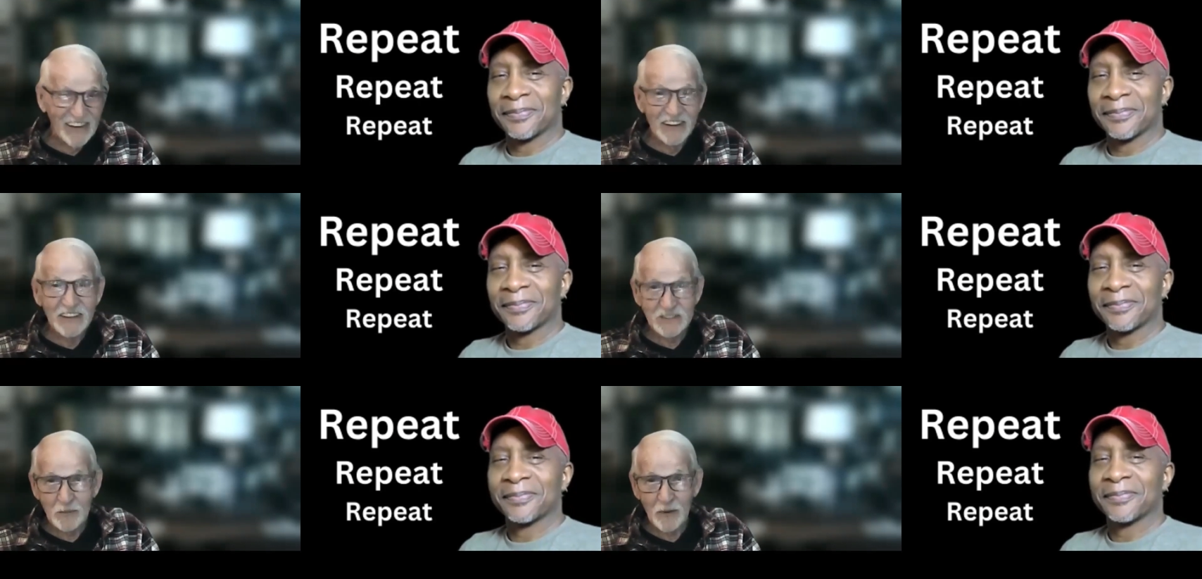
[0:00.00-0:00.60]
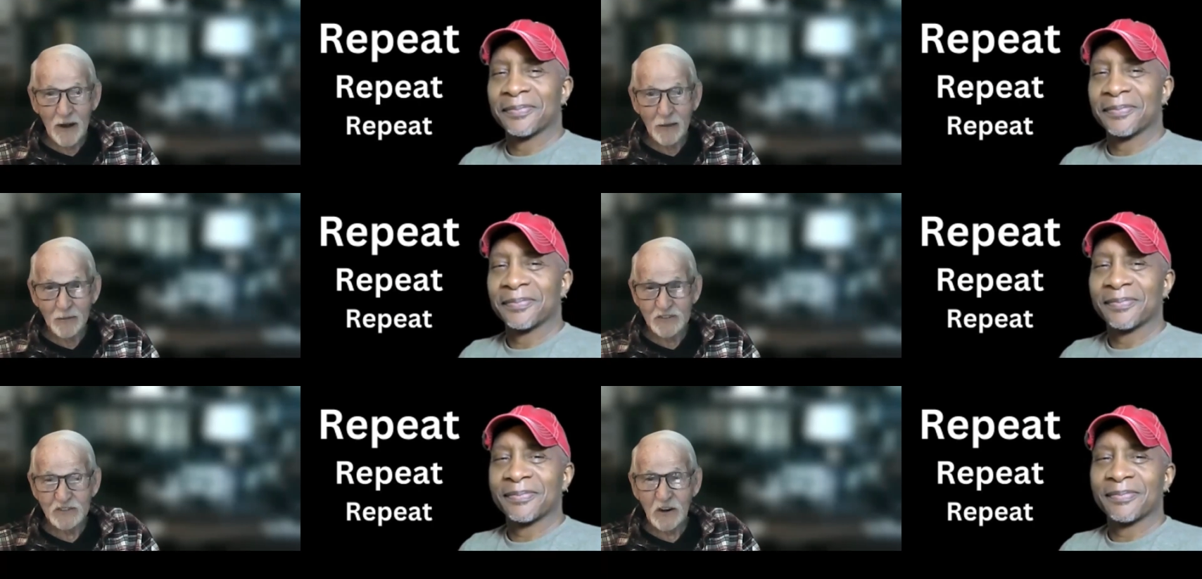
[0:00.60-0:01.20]
Speaker 1: that is the
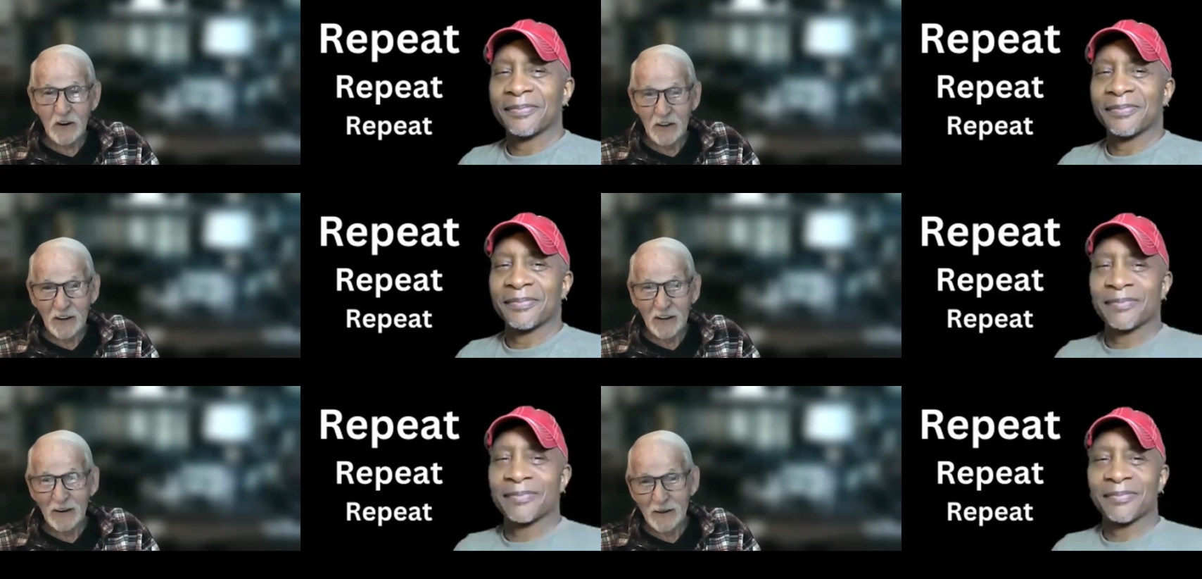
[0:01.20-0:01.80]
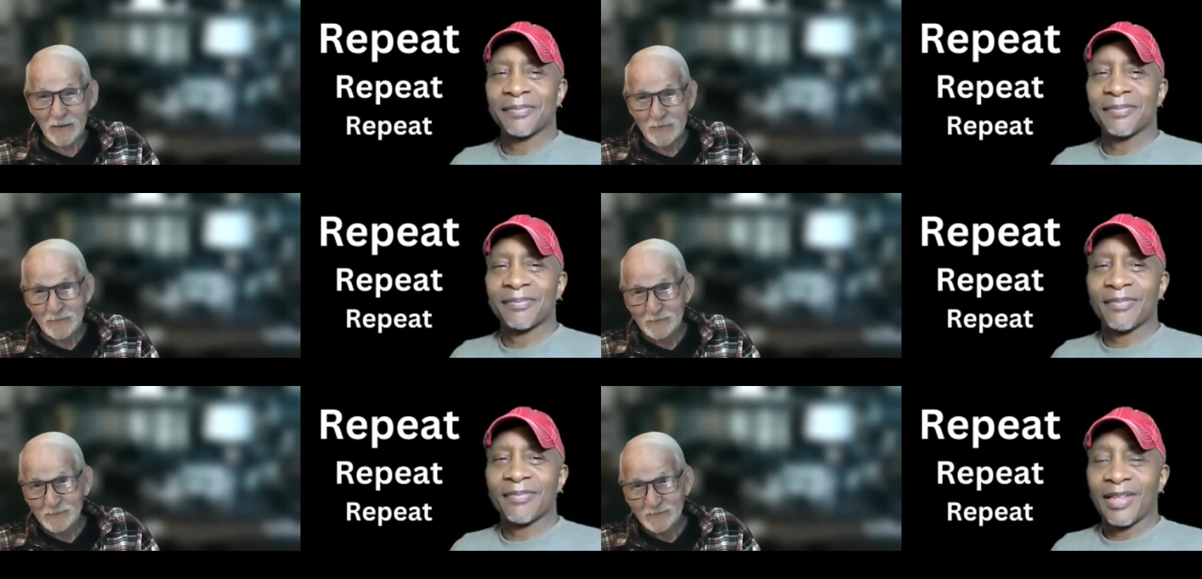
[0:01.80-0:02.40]
problem, starting, isn't it?
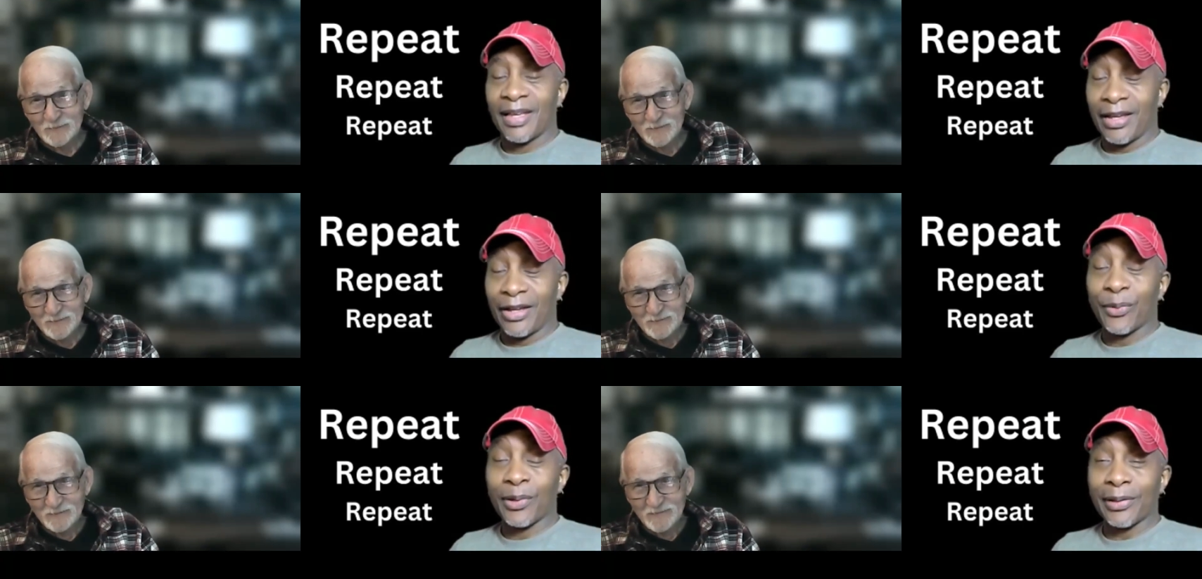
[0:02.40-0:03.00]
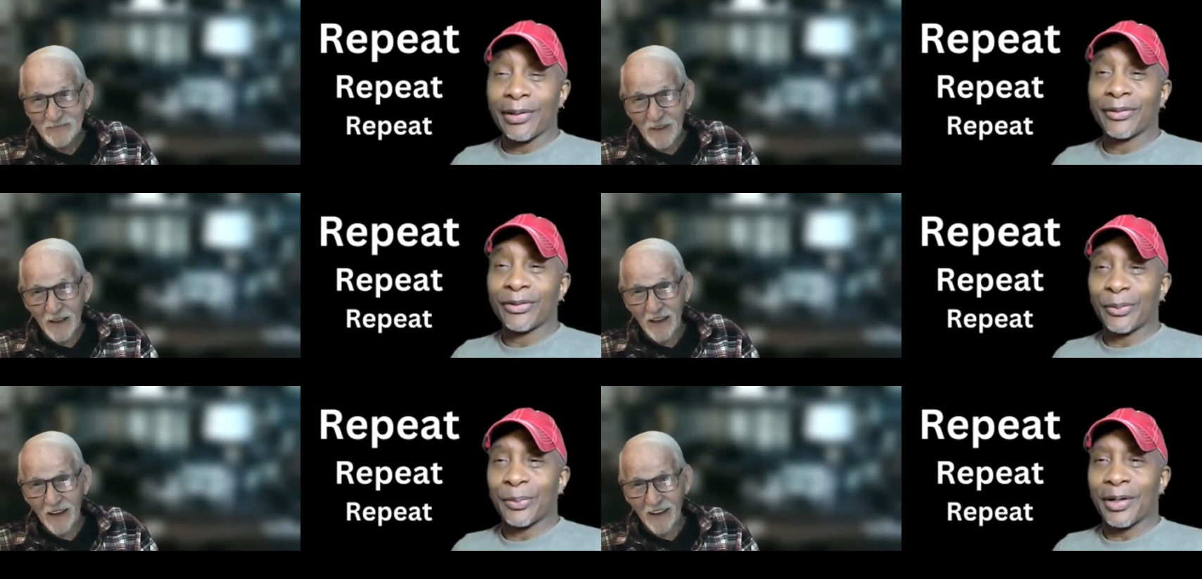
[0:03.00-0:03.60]
Speaker 2: It really is the
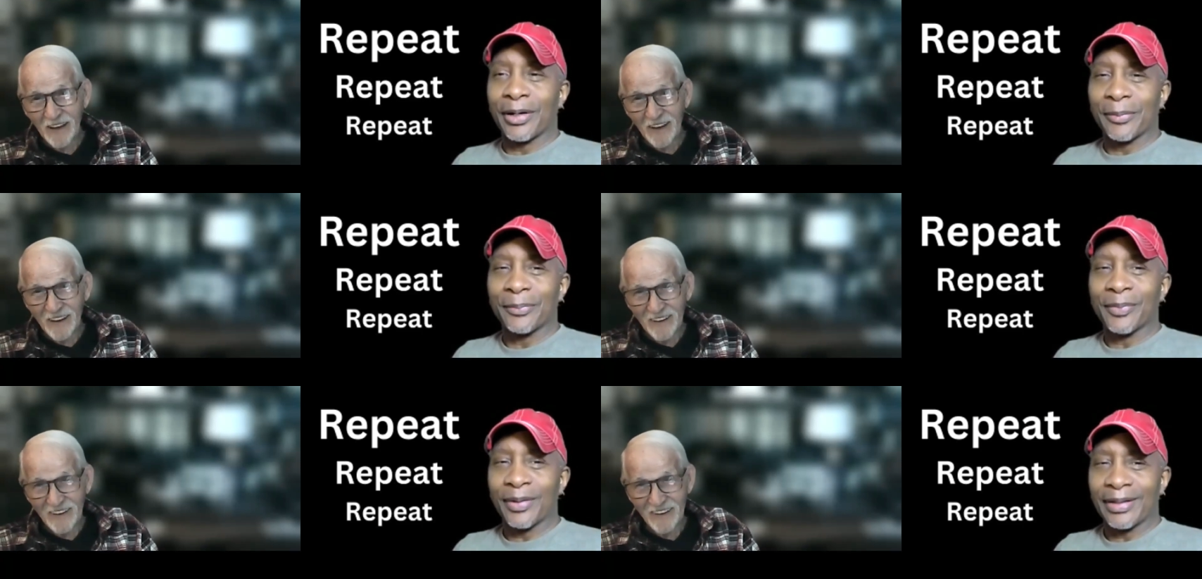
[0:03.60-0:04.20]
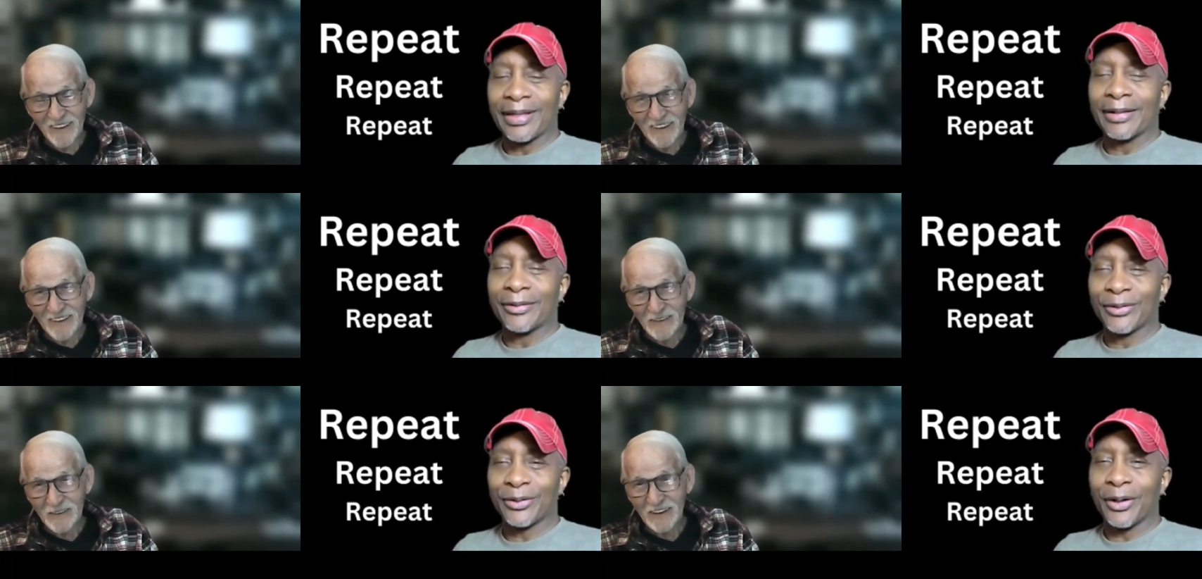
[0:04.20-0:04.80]
problem getting
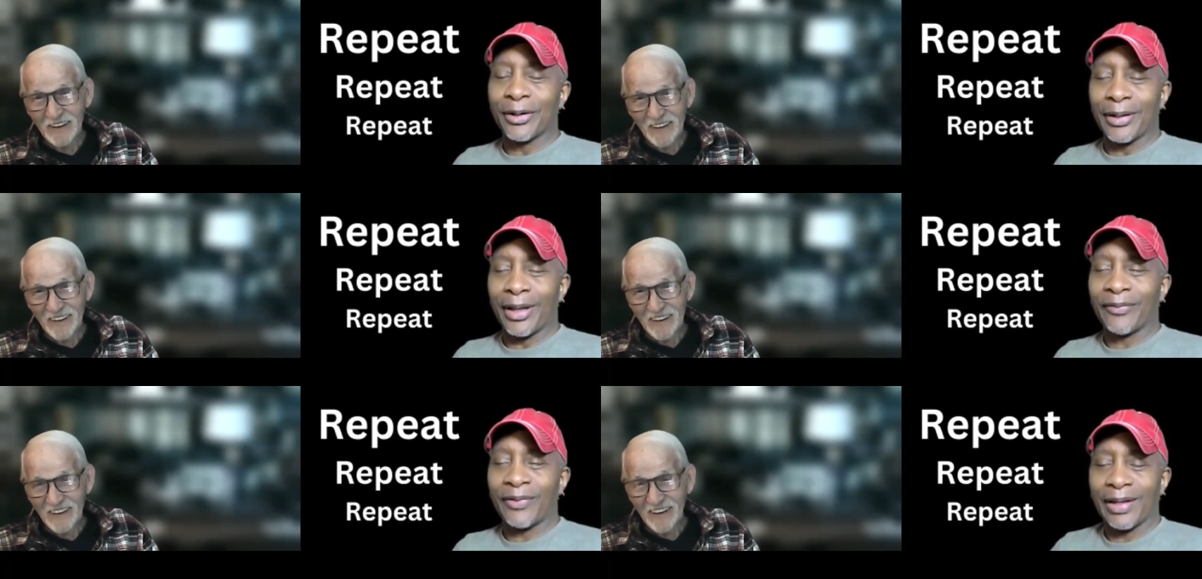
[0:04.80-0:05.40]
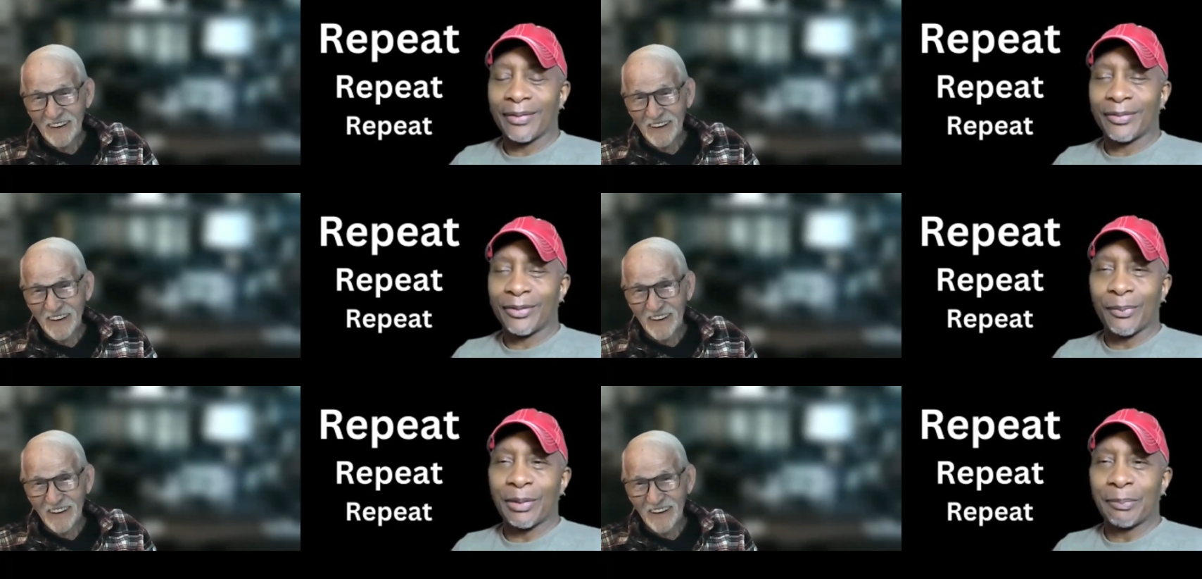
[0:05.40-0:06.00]
started. I've had so
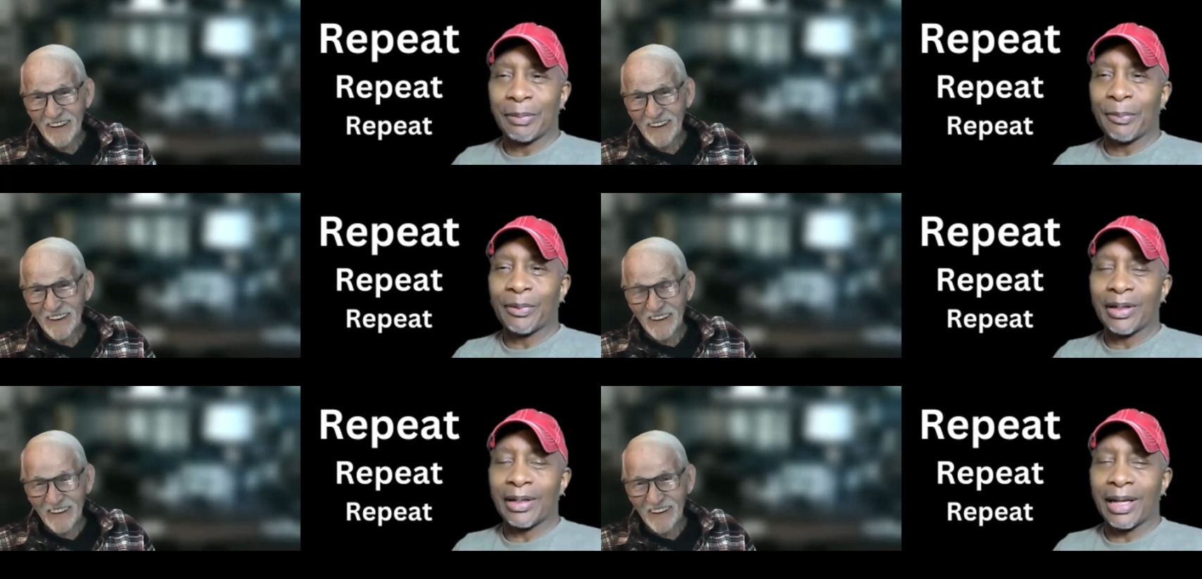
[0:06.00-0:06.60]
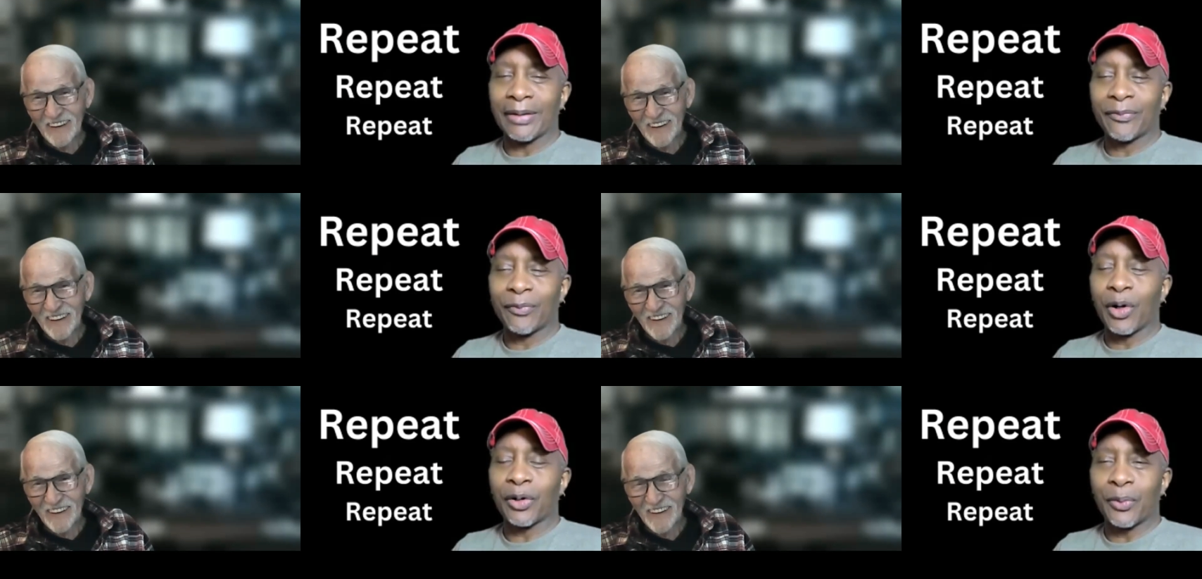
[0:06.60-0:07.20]
many people that I
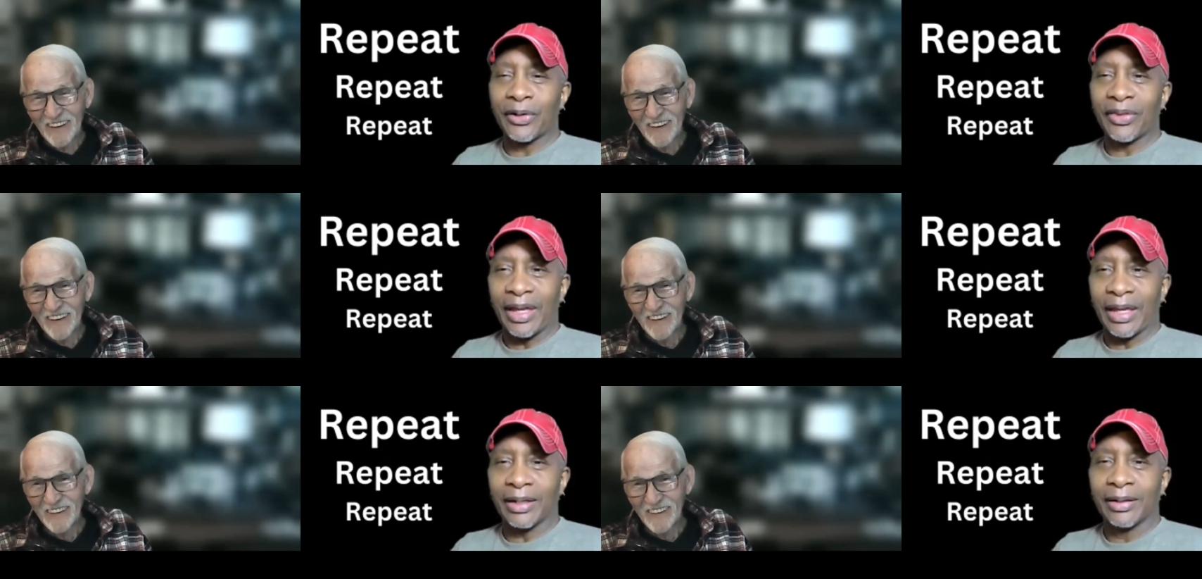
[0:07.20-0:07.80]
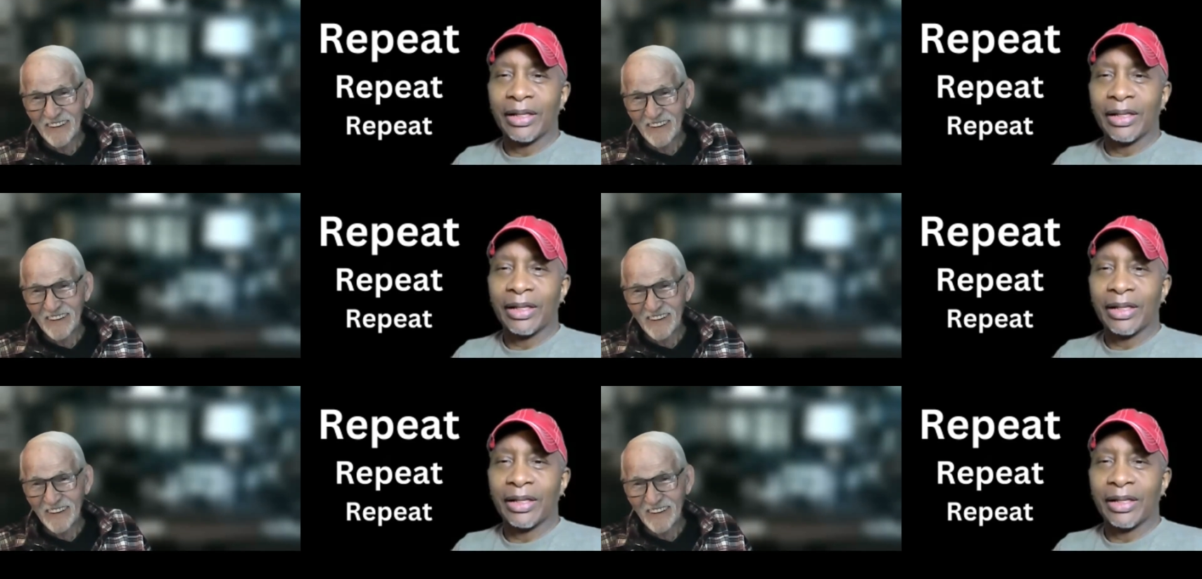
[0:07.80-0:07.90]
work with, and